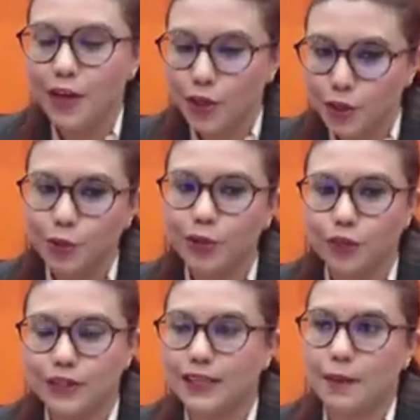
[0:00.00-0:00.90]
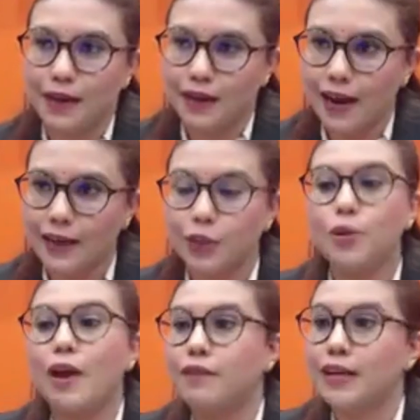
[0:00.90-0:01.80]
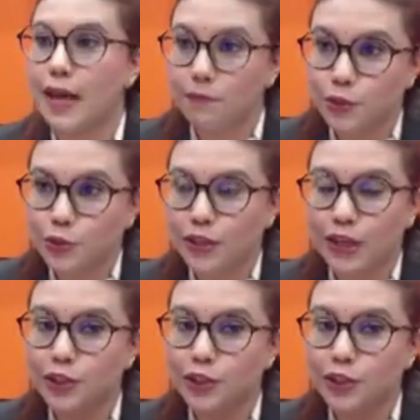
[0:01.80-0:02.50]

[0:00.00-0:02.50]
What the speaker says: Do you need to take them at night? Do you have a gap between